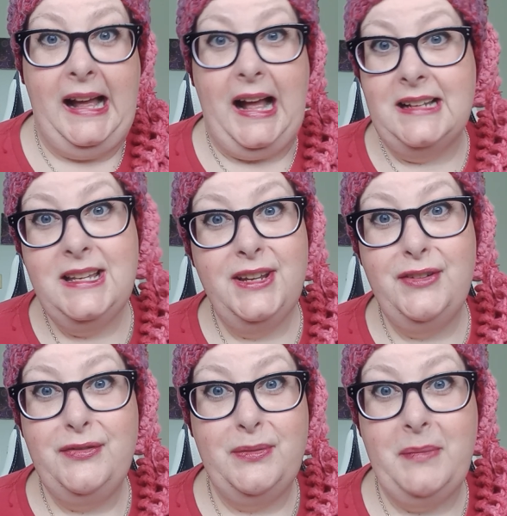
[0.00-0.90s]
I'll tell
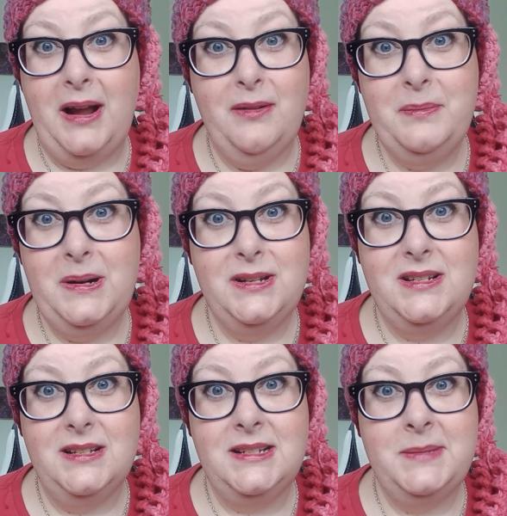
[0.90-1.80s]
you from my own
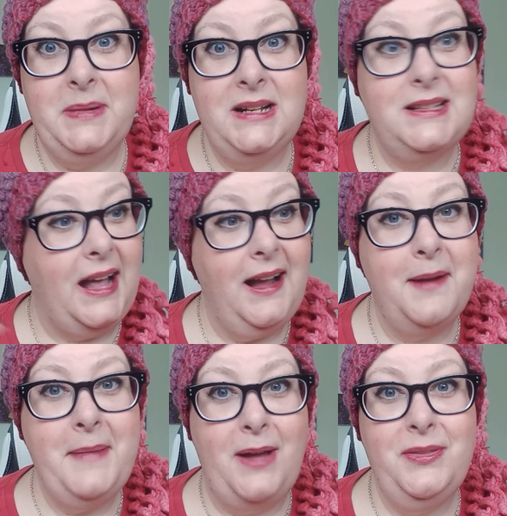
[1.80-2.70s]
personal experience, I
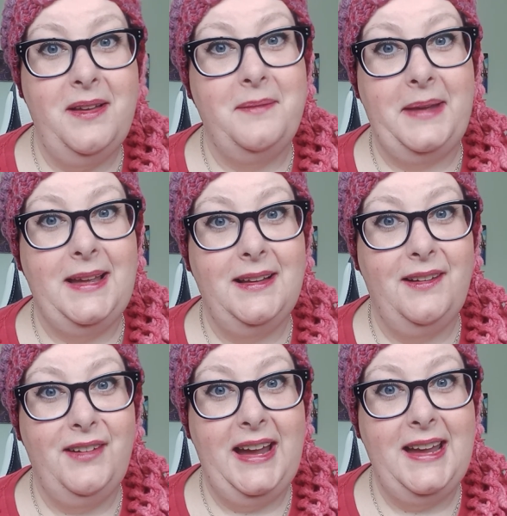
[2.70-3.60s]
got a mouth on me,
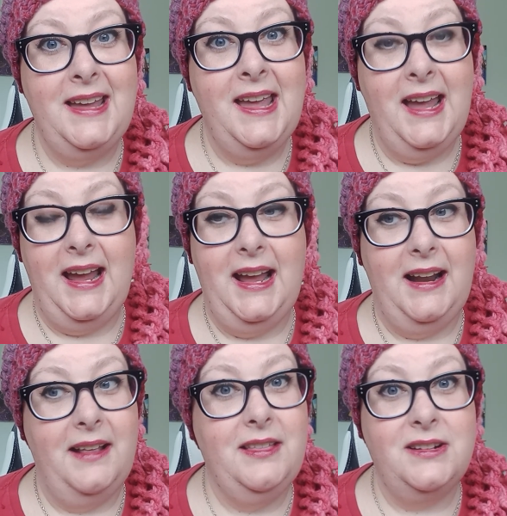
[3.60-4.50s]
okay?
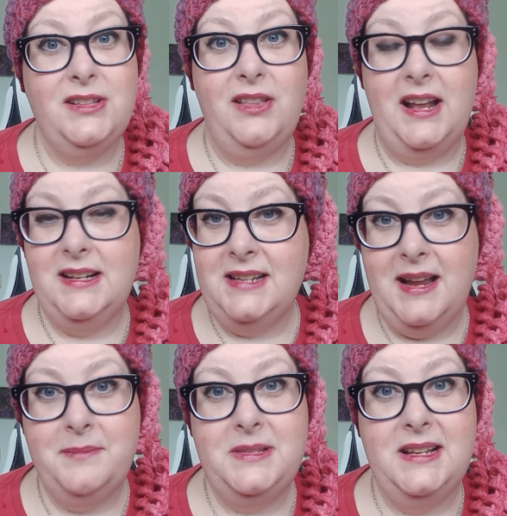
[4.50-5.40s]
And there's a lot of
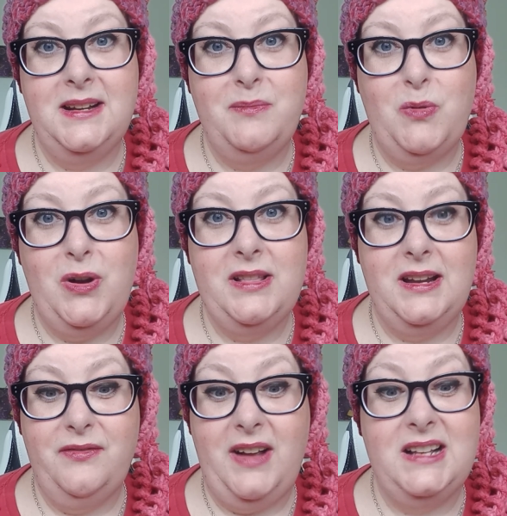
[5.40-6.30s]
times anymore
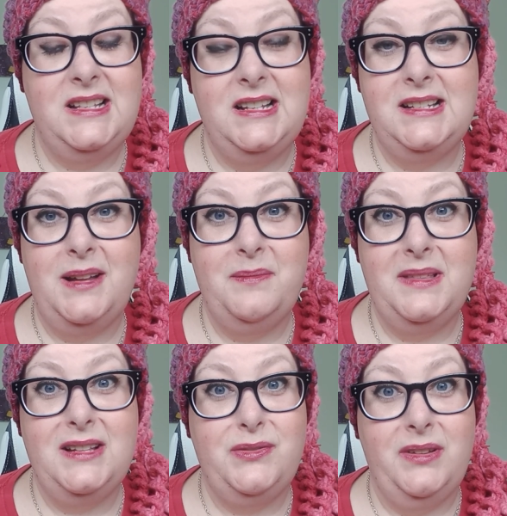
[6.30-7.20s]
that if I see something
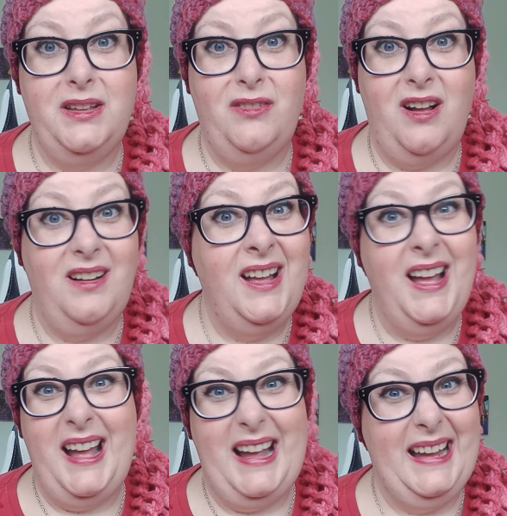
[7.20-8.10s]
that's really wrong,
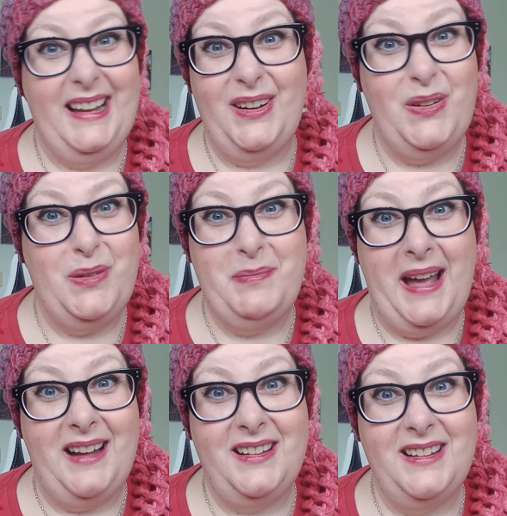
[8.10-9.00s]
I ain't gonna hold
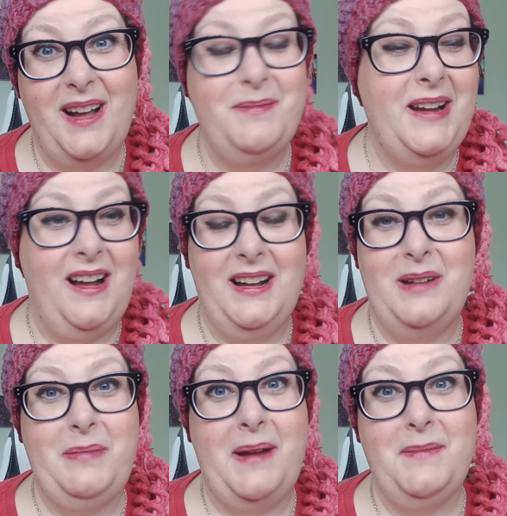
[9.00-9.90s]
back. I'm not
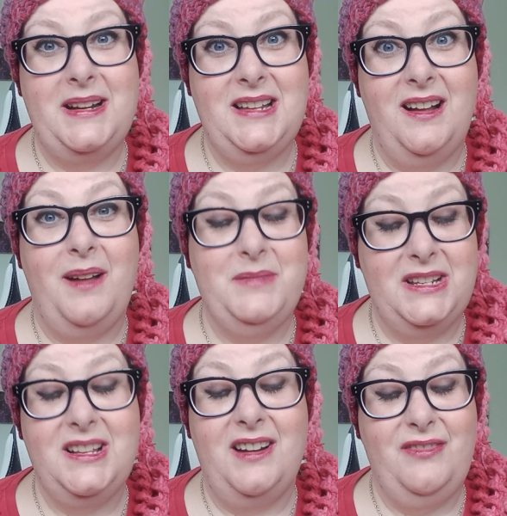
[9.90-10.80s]
gonna bite my tongue. I'm
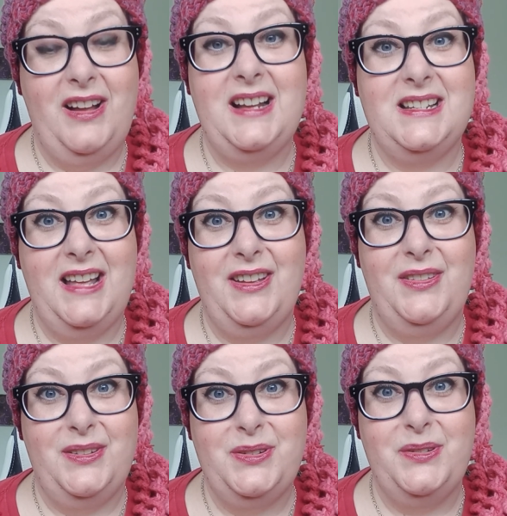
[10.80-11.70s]
just gonna fucking tell
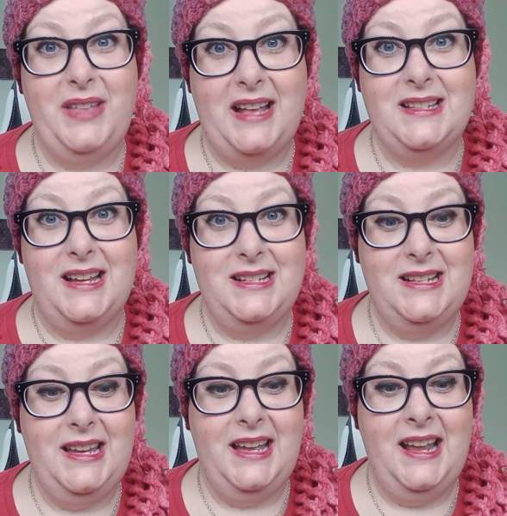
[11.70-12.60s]
you the truth as I
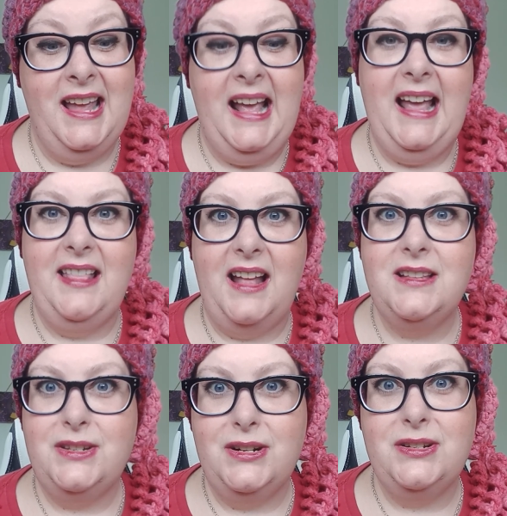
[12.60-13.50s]
see it. And
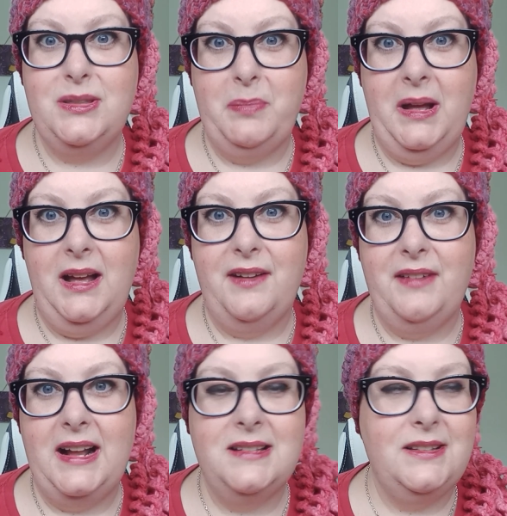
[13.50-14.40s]
that stirs the pot,
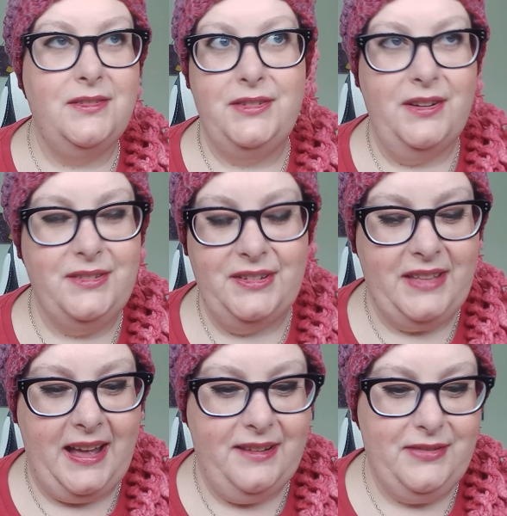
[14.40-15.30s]
right? So don't do
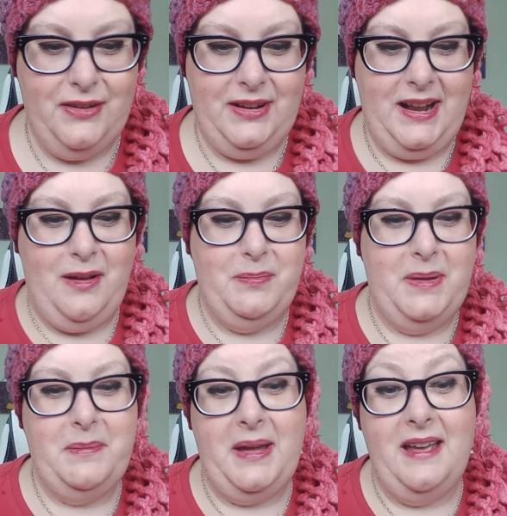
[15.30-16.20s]
that if you can help
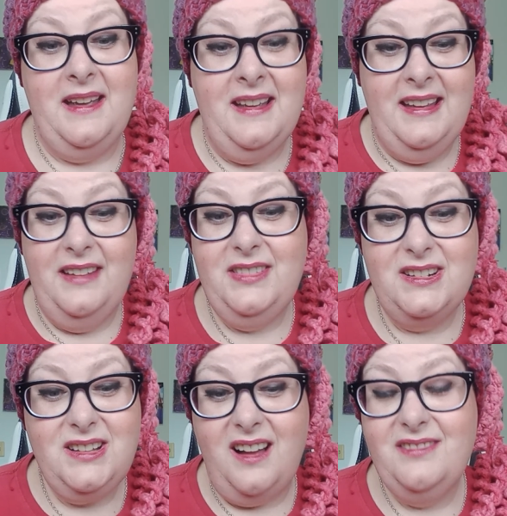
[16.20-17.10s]
it. But if
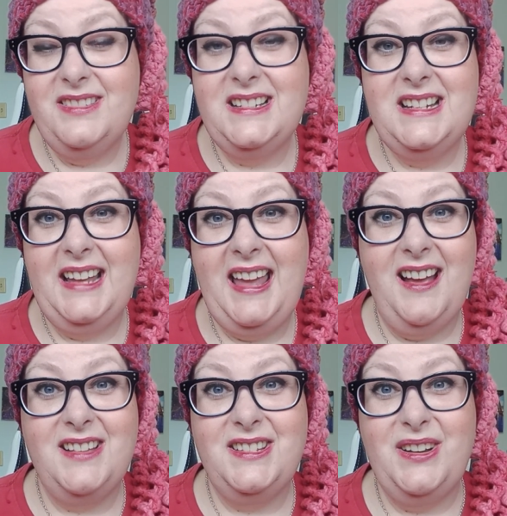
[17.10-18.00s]
there's conflict and
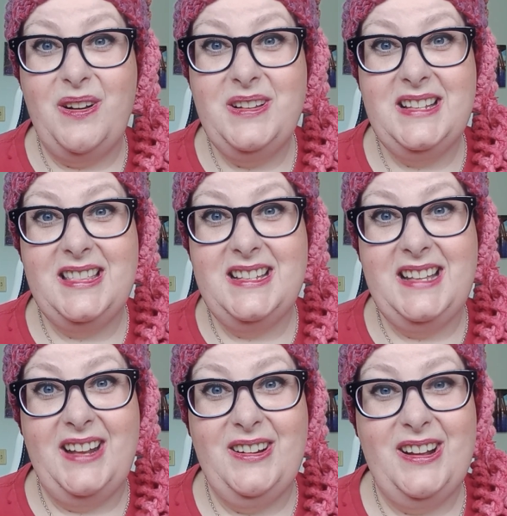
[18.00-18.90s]
chaos and you're always at the
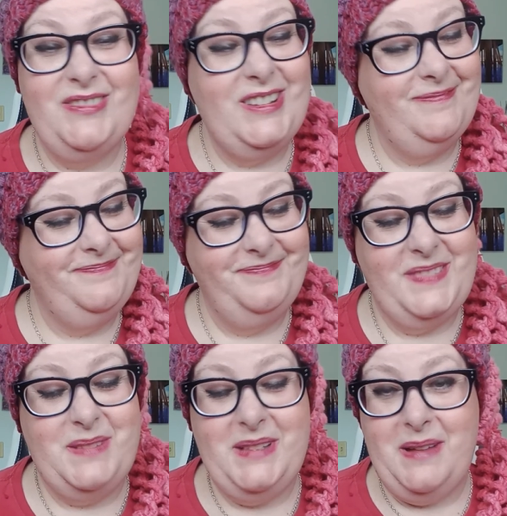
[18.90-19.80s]
center of it,
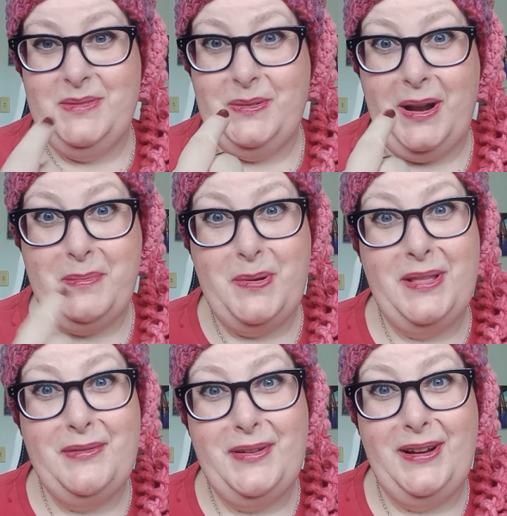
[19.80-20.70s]
sometimes we got to
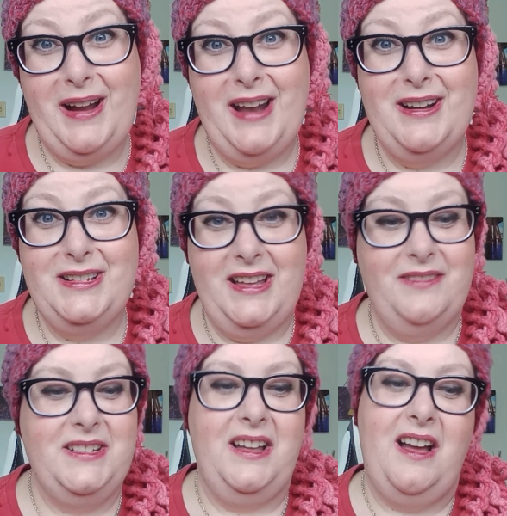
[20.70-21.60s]
point the finger at
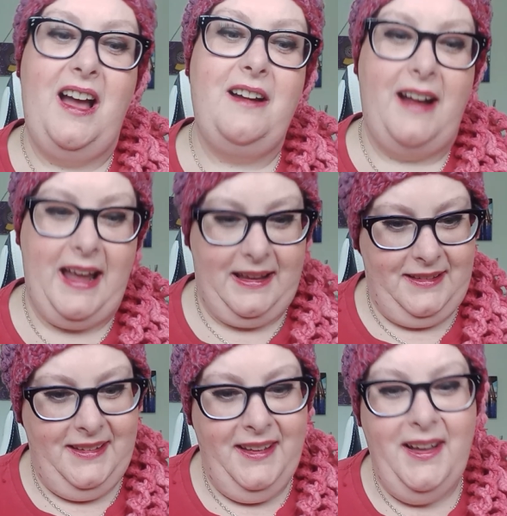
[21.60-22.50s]
ourselves and go, all right,
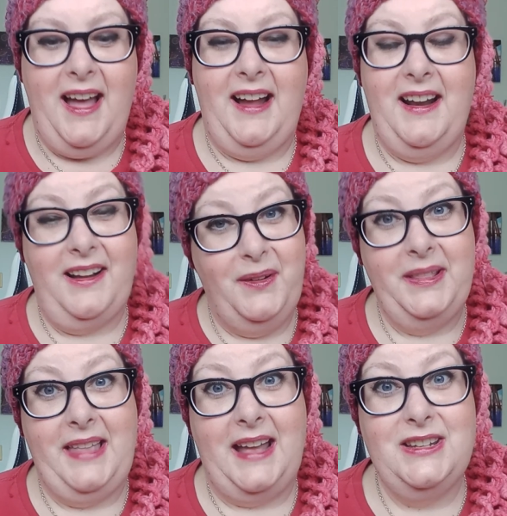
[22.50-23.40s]
I got to
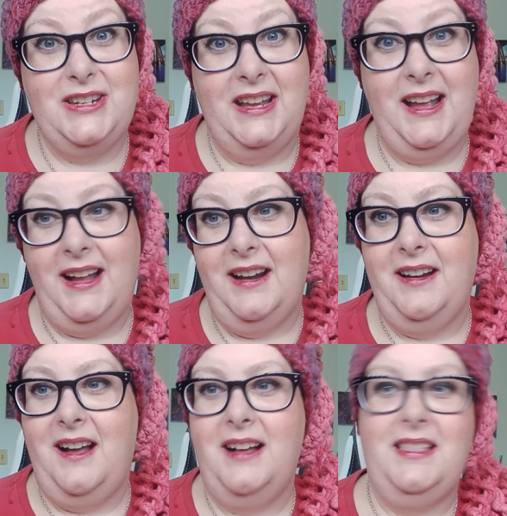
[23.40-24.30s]
quit that shit. I got to
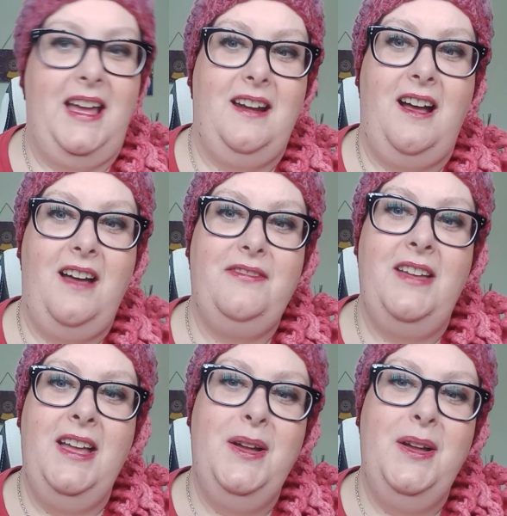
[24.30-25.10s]
knock that off.